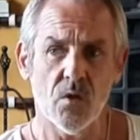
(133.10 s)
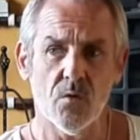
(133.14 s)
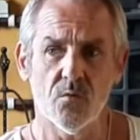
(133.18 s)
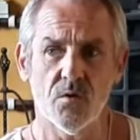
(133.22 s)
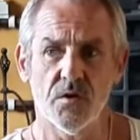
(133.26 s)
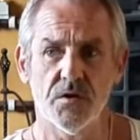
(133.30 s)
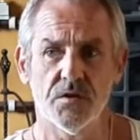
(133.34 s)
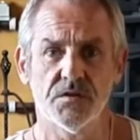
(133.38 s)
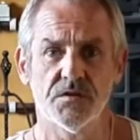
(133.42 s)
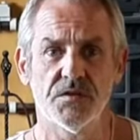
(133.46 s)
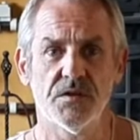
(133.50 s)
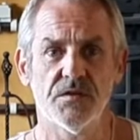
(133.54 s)

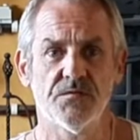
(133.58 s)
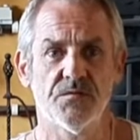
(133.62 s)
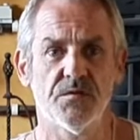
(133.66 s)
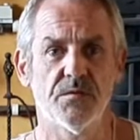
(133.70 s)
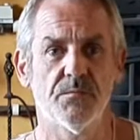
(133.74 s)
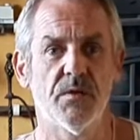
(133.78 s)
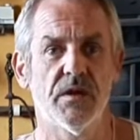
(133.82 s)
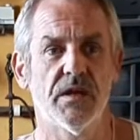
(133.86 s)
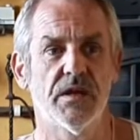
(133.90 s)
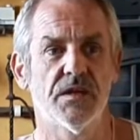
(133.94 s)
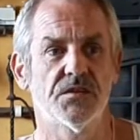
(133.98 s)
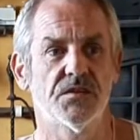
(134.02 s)
what it did for
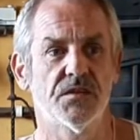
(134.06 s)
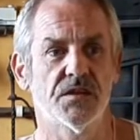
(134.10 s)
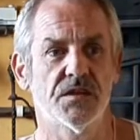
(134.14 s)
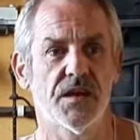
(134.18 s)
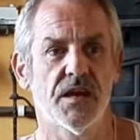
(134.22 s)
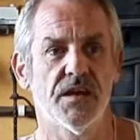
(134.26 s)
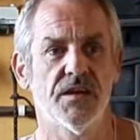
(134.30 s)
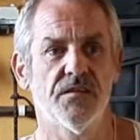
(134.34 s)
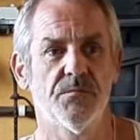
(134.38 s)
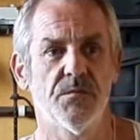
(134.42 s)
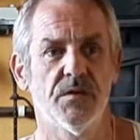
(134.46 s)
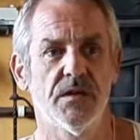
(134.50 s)
me is it
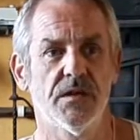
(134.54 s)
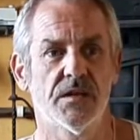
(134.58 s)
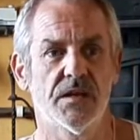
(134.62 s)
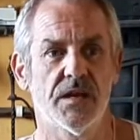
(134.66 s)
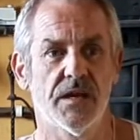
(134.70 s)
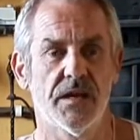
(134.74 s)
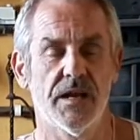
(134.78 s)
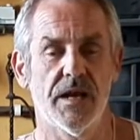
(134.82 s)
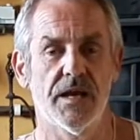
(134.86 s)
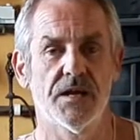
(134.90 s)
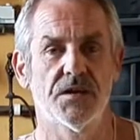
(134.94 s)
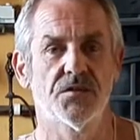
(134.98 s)
gave me a
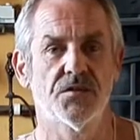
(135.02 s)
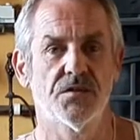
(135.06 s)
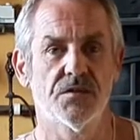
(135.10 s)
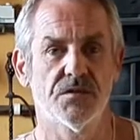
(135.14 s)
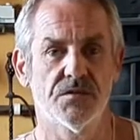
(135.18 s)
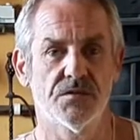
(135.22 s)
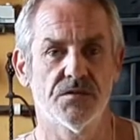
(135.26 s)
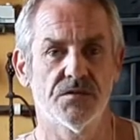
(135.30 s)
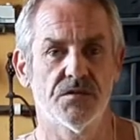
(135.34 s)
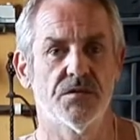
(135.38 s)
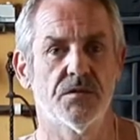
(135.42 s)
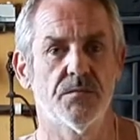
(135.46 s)

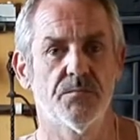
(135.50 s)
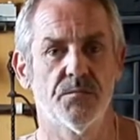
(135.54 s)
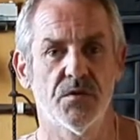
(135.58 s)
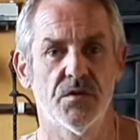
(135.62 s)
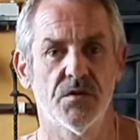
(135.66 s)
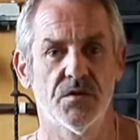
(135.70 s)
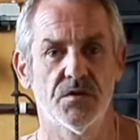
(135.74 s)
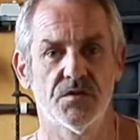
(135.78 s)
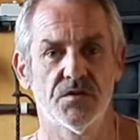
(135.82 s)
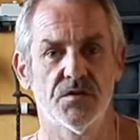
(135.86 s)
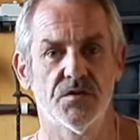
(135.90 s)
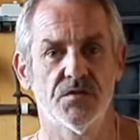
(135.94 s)
connection to the
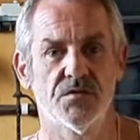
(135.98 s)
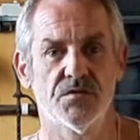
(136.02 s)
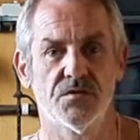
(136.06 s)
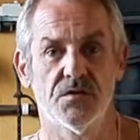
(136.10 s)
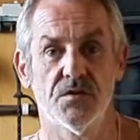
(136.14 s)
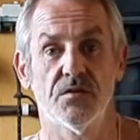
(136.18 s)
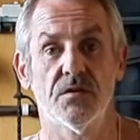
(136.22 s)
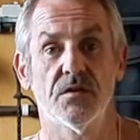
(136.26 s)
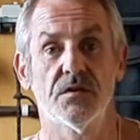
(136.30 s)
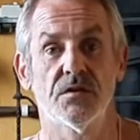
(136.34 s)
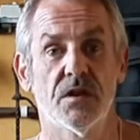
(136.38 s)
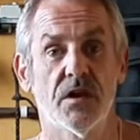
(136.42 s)
person who's
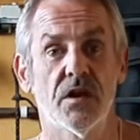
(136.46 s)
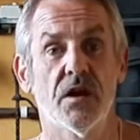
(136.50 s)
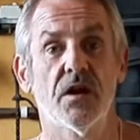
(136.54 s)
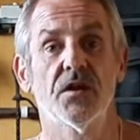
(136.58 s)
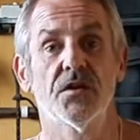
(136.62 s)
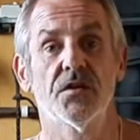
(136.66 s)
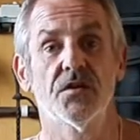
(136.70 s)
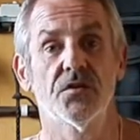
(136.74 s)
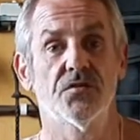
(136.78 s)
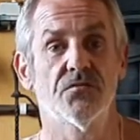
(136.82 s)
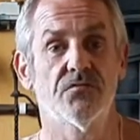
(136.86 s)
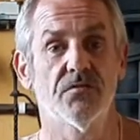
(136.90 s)
doing it that
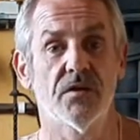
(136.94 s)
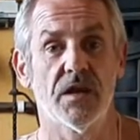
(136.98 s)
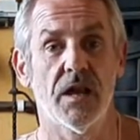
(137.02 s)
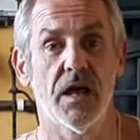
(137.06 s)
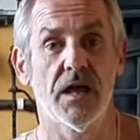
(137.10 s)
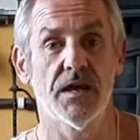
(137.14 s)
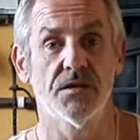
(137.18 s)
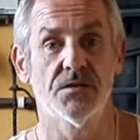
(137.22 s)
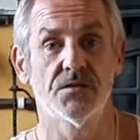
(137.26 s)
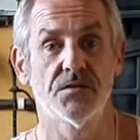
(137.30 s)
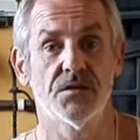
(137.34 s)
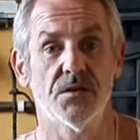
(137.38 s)
I could
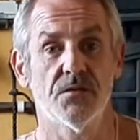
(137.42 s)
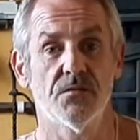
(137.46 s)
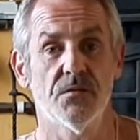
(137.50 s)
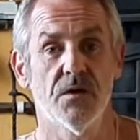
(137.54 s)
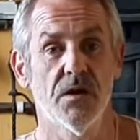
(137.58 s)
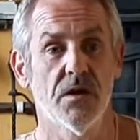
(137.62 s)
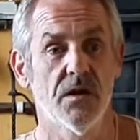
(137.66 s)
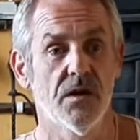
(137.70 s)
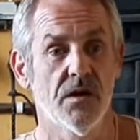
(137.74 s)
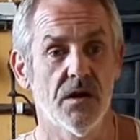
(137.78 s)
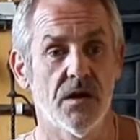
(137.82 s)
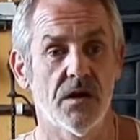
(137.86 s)
relate to.
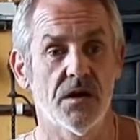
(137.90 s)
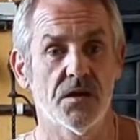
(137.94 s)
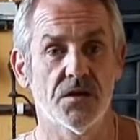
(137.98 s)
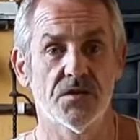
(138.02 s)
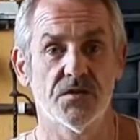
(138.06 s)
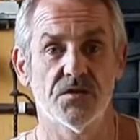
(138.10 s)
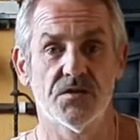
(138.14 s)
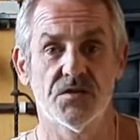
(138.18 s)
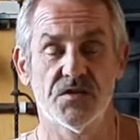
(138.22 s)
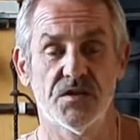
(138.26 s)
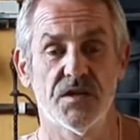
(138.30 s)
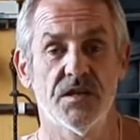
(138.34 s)
I
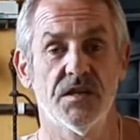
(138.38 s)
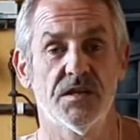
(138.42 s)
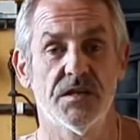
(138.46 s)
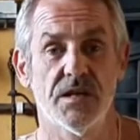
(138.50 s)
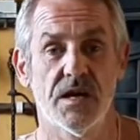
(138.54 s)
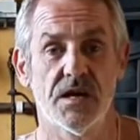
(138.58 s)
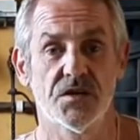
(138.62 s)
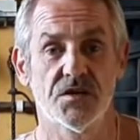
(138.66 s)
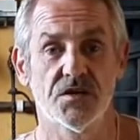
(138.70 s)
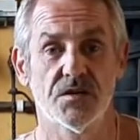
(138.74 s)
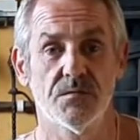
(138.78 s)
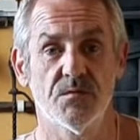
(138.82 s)
could see
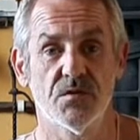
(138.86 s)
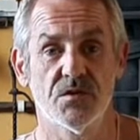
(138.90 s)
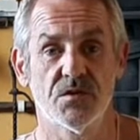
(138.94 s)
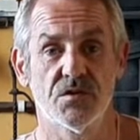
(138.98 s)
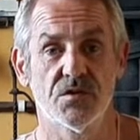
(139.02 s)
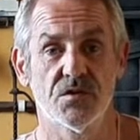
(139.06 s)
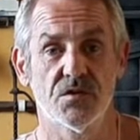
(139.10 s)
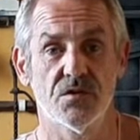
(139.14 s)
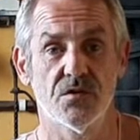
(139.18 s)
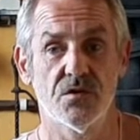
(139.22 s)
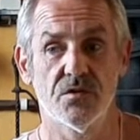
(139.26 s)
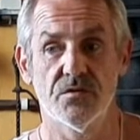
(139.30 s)
Dashama's
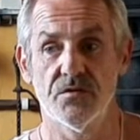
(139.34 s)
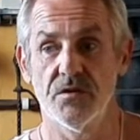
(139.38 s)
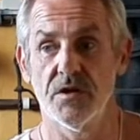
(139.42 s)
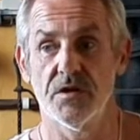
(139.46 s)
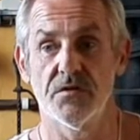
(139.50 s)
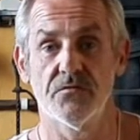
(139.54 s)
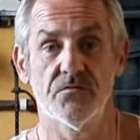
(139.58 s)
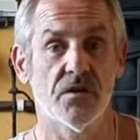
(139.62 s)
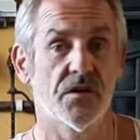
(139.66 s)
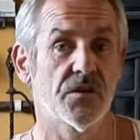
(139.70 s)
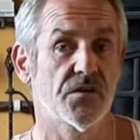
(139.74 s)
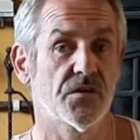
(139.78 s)
story
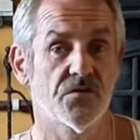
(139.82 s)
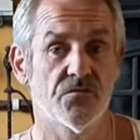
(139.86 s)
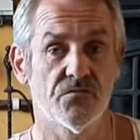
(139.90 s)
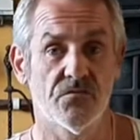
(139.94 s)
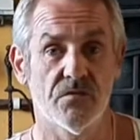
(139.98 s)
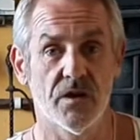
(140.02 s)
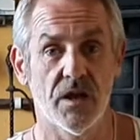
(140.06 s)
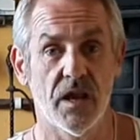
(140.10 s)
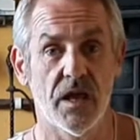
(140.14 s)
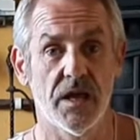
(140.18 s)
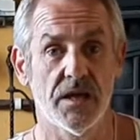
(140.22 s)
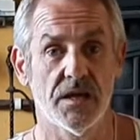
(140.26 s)
and I could
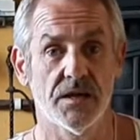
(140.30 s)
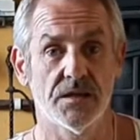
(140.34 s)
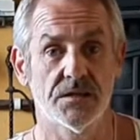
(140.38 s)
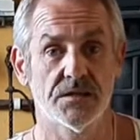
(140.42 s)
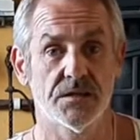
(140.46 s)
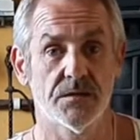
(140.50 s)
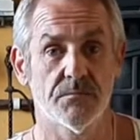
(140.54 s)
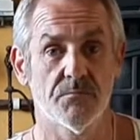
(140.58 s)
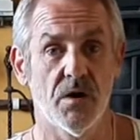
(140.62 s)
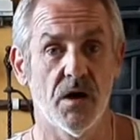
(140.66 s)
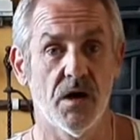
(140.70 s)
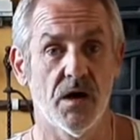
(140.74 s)
relate it
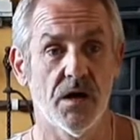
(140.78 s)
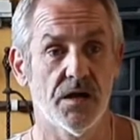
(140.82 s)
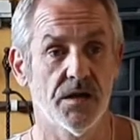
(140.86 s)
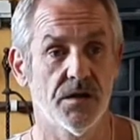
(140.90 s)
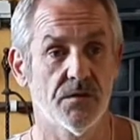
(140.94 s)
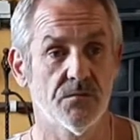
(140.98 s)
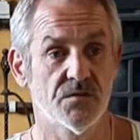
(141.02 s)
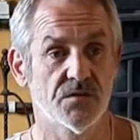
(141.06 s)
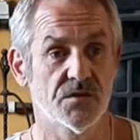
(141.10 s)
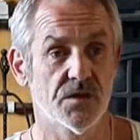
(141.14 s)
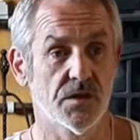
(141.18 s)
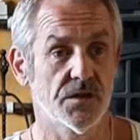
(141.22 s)
to mine.
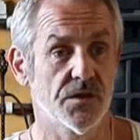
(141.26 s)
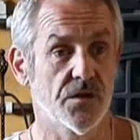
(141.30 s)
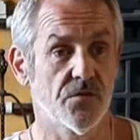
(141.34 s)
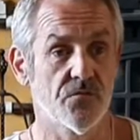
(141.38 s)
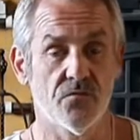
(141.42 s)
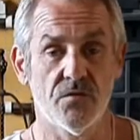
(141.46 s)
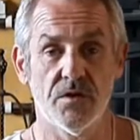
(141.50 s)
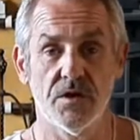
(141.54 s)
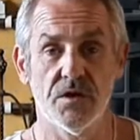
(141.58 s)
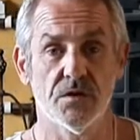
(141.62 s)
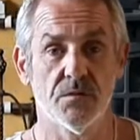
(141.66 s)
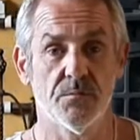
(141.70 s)
It was like a
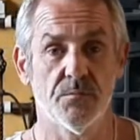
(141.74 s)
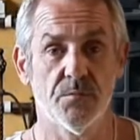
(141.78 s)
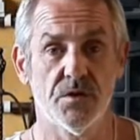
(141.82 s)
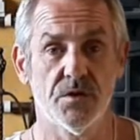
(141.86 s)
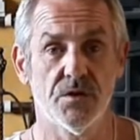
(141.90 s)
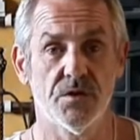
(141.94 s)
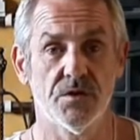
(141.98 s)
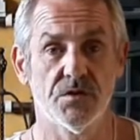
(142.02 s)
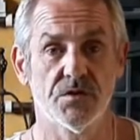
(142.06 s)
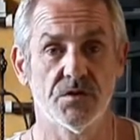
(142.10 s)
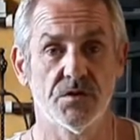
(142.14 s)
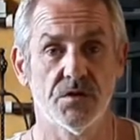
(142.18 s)
real
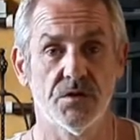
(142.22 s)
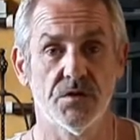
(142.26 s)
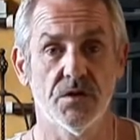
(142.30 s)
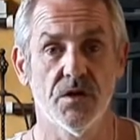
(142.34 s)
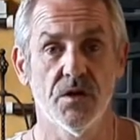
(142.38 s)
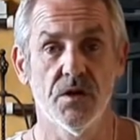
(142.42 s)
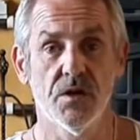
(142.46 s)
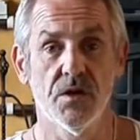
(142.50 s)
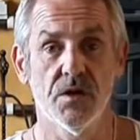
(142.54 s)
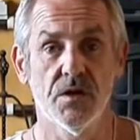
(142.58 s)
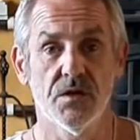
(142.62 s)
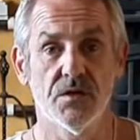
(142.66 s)
person
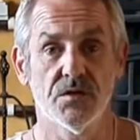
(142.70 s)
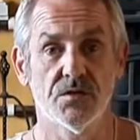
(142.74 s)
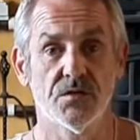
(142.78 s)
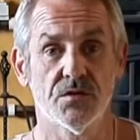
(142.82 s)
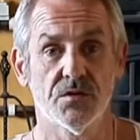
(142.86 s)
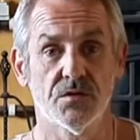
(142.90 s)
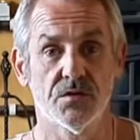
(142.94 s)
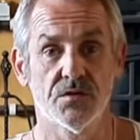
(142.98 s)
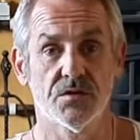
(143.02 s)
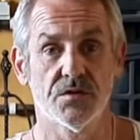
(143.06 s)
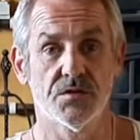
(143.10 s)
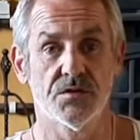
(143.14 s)

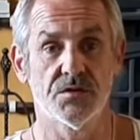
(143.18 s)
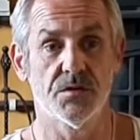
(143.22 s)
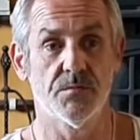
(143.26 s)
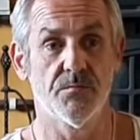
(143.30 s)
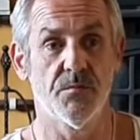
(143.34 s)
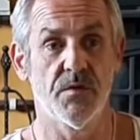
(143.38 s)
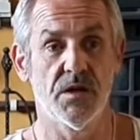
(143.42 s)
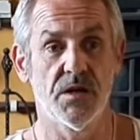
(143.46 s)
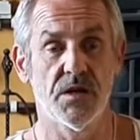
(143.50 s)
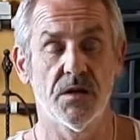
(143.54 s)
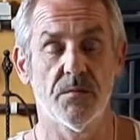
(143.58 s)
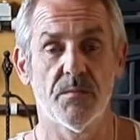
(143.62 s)
talking to
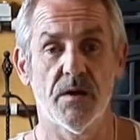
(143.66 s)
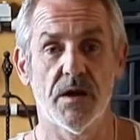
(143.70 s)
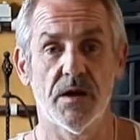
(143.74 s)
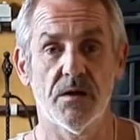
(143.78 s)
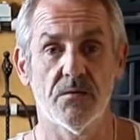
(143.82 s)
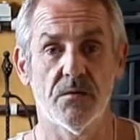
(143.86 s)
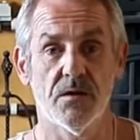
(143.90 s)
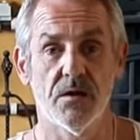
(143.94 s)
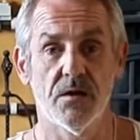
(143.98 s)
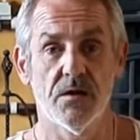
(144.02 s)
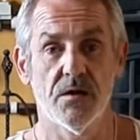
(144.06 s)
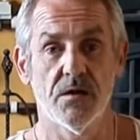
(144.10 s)
me
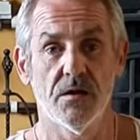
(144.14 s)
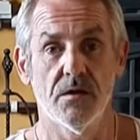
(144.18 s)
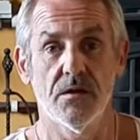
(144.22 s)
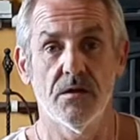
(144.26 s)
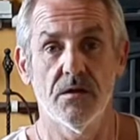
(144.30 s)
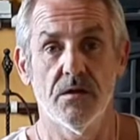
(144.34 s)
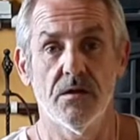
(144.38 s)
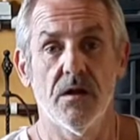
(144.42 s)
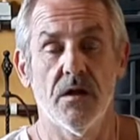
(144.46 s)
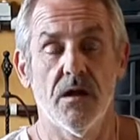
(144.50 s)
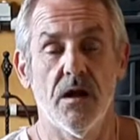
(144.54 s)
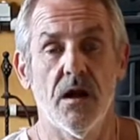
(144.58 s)
about
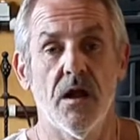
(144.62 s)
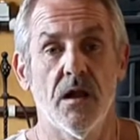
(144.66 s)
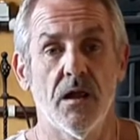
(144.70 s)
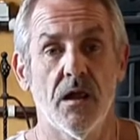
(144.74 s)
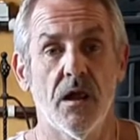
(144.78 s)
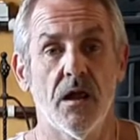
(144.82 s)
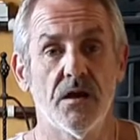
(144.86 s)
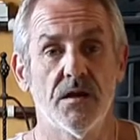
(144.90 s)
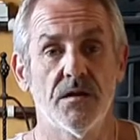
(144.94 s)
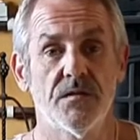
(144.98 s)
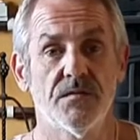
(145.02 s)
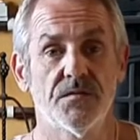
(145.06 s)
a
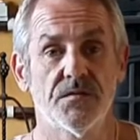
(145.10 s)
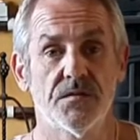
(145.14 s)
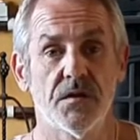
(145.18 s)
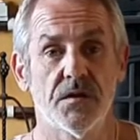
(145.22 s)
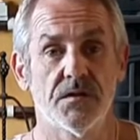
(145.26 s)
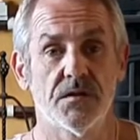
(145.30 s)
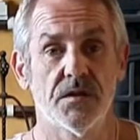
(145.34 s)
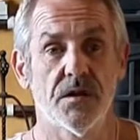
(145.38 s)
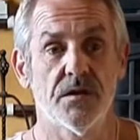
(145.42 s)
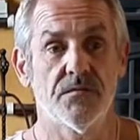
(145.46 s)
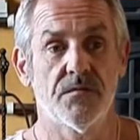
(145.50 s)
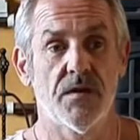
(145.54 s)
life
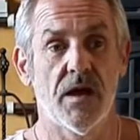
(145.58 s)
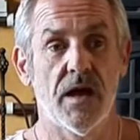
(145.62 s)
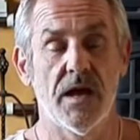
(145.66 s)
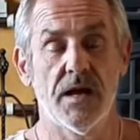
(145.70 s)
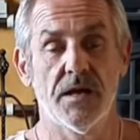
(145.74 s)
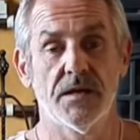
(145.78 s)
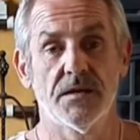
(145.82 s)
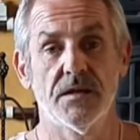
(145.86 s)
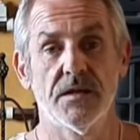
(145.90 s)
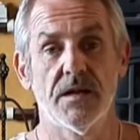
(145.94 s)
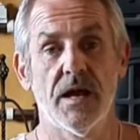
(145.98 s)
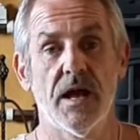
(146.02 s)
that they've
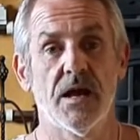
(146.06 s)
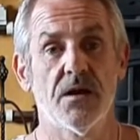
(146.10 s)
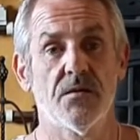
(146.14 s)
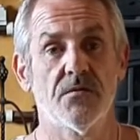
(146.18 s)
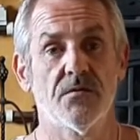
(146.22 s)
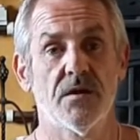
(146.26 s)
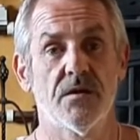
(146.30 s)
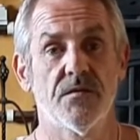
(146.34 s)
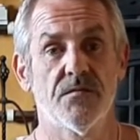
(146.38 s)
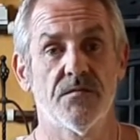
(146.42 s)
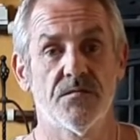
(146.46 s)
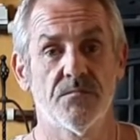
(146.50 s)
had and how
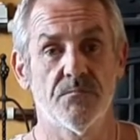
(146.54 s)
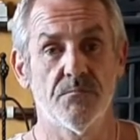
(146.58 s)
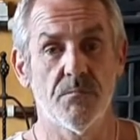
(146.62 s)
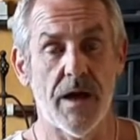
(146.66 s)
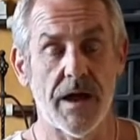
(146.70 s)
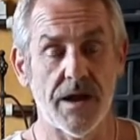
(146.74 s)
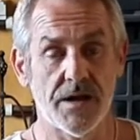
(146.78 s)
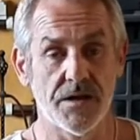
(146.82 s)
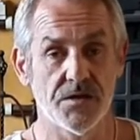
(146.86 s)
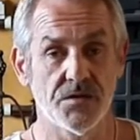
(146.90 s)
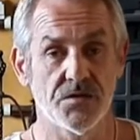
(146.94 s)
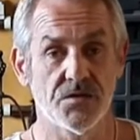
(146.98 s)
they've
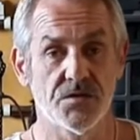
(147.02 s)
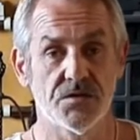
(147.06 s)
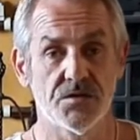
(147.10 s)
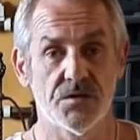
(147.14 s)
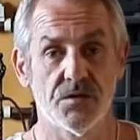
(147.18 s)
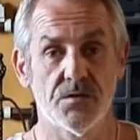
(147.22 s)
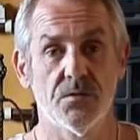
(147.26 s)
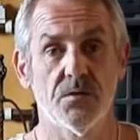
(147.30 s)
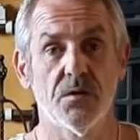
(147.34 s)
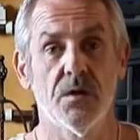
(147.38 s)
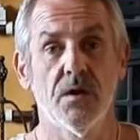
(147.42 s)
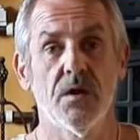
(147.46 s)
managed
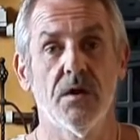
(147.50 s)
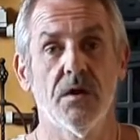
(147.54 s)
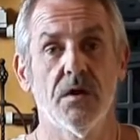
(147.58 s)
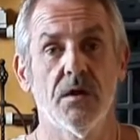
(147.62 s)
to